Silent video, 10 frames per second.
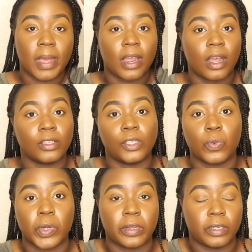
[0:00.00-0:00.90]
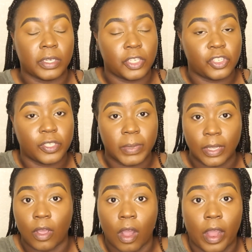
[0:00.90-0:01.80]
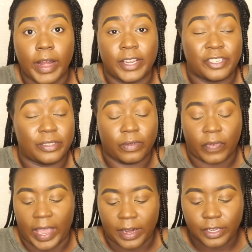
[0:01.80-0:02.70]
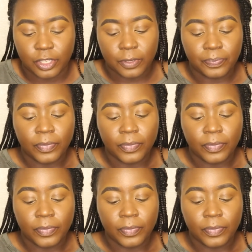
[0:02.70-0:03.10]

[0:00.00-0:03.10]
my contour would literally just be gone. It just vanished.